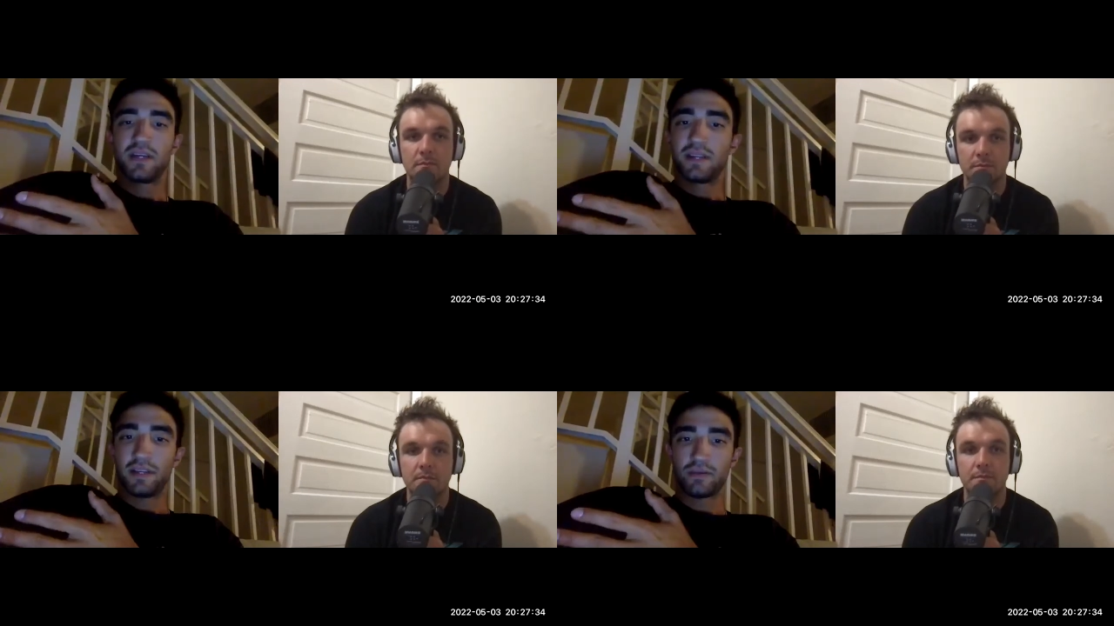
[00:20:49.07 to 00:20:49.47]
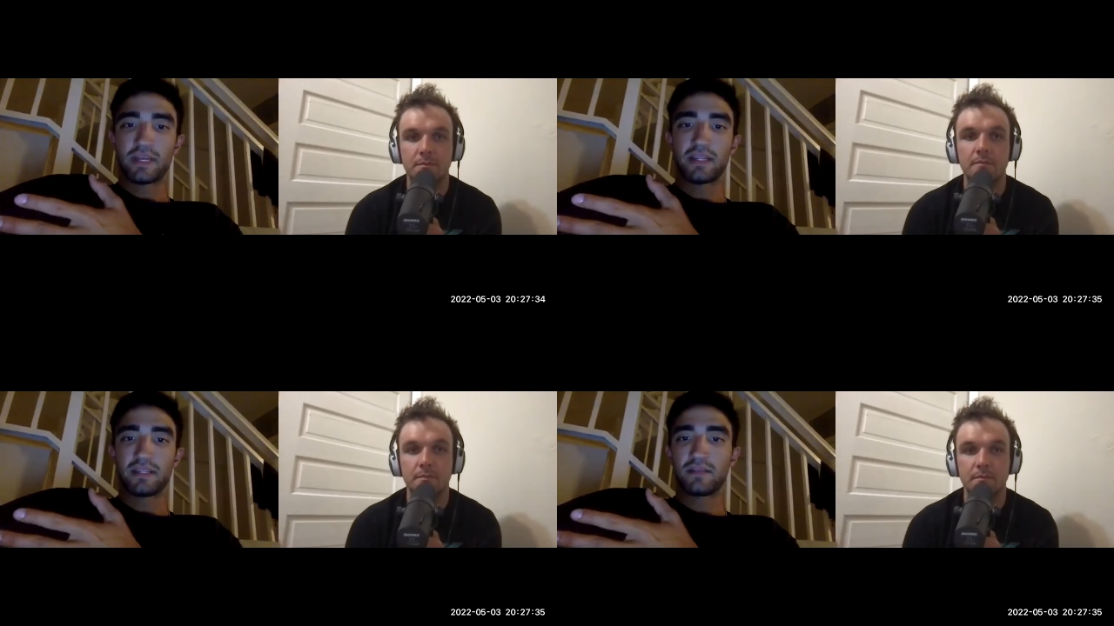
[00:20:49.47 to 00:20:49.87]
Speaker 1: You know,
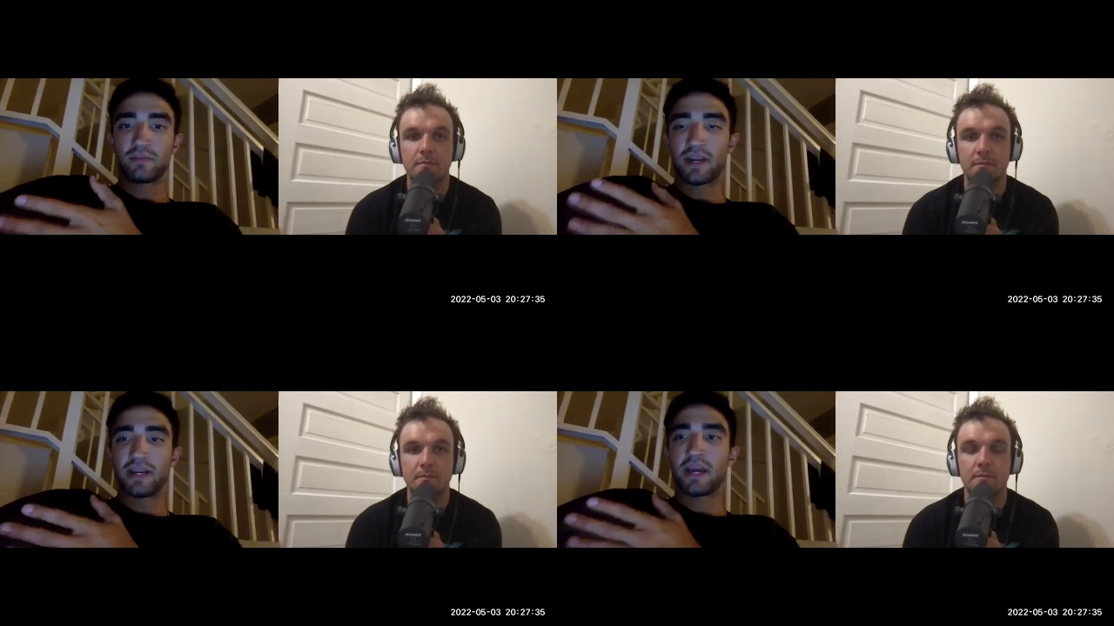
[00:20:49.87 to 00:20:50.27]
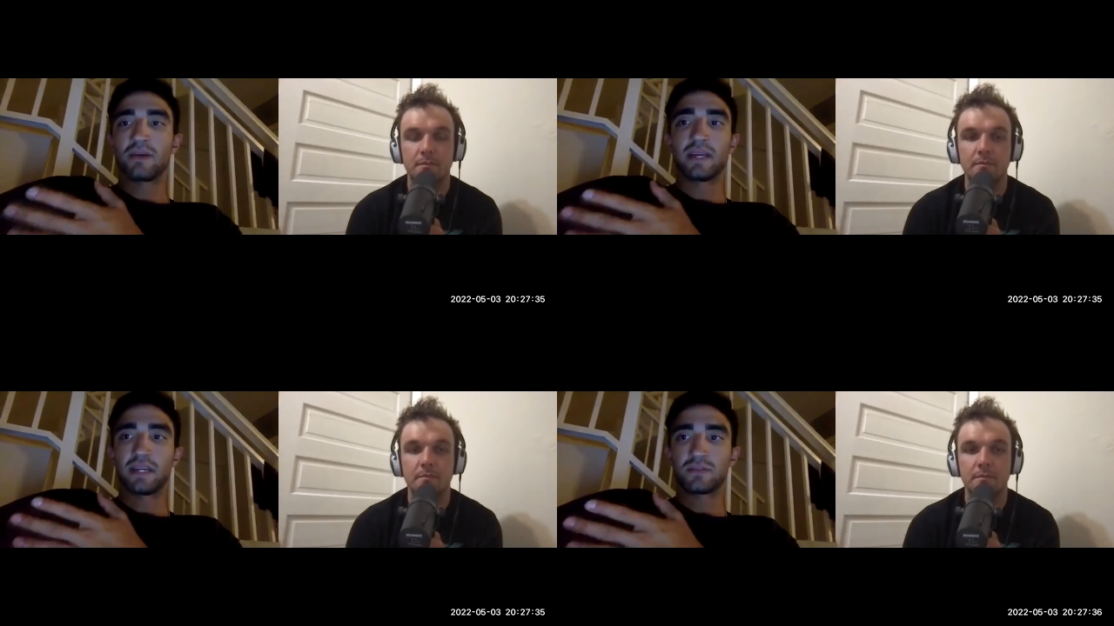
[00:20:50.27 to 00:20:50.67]
that right
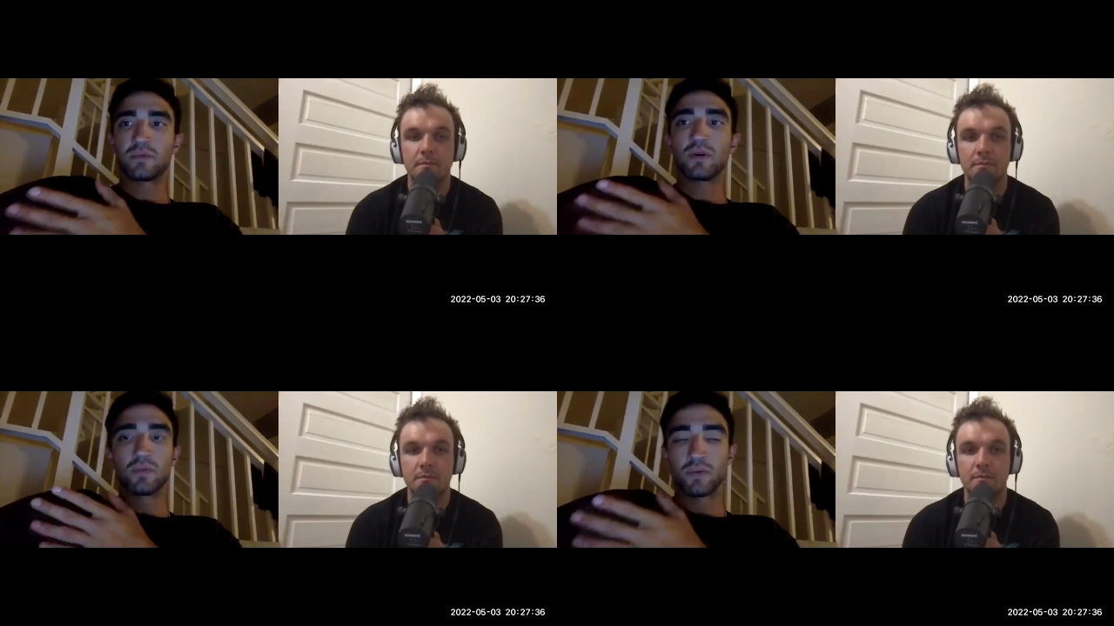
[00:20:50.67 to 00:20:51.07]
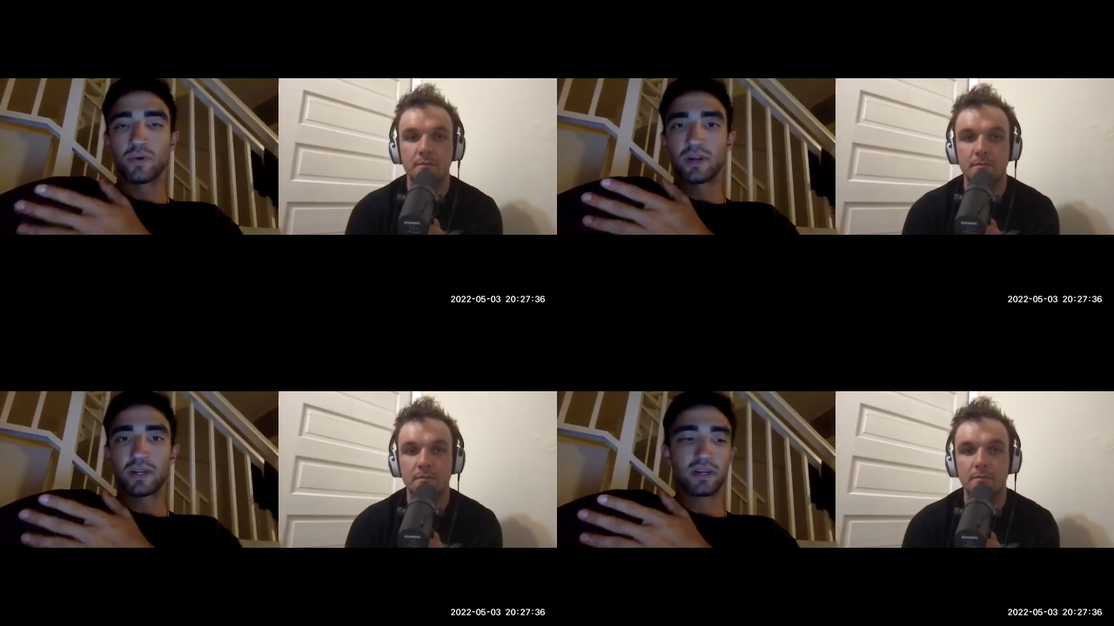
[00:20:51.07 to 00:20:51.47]
now, that is what we
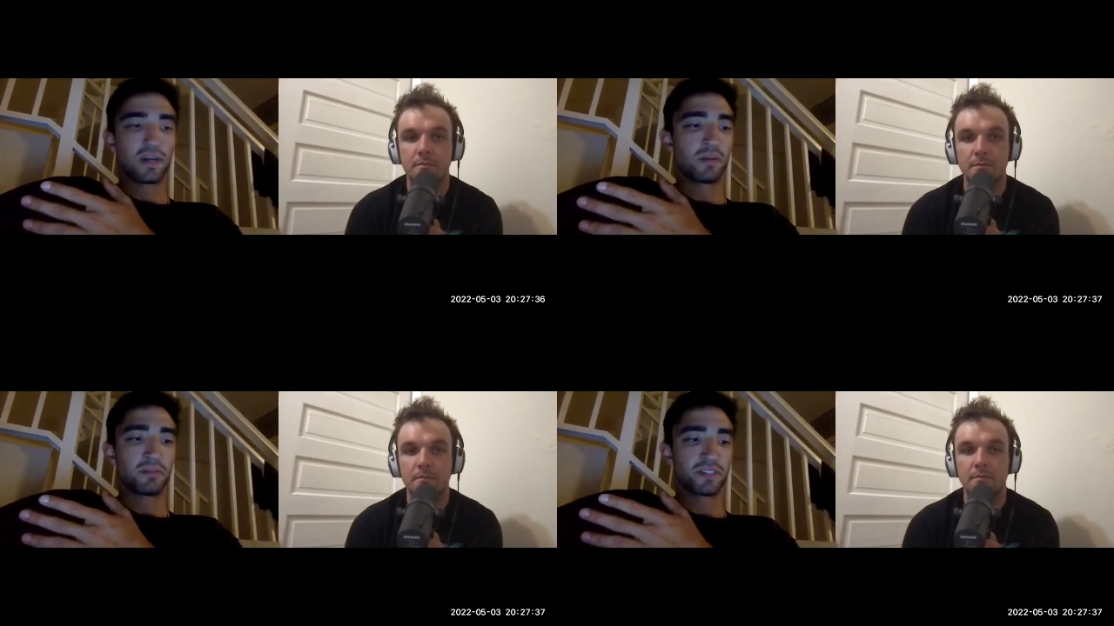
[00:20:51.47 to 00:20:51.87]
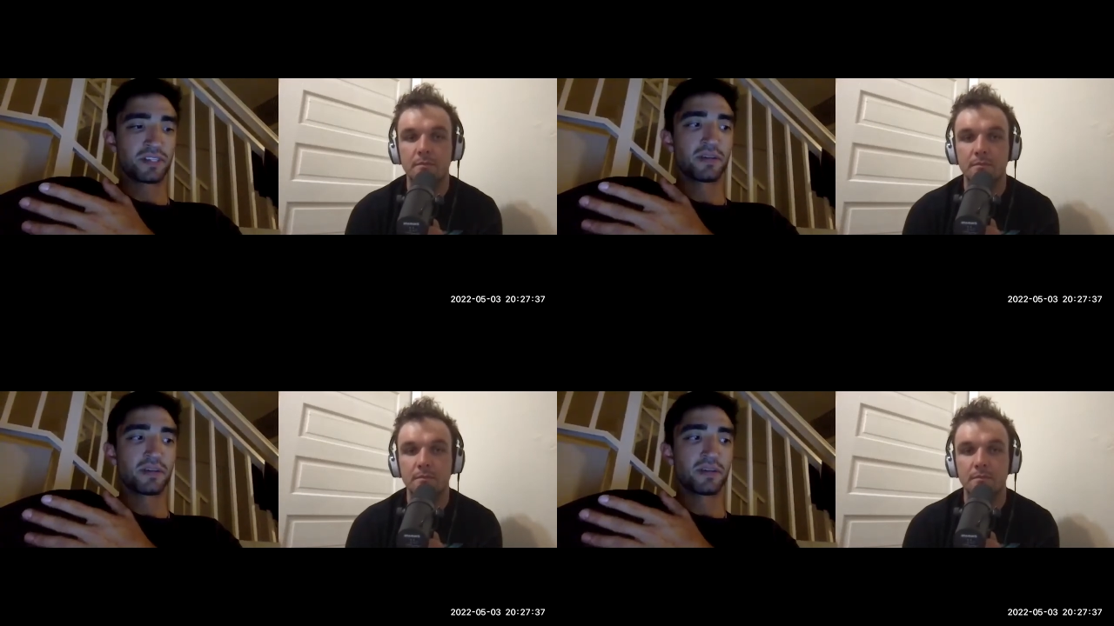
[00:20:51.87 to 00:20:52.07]
want to accomplish.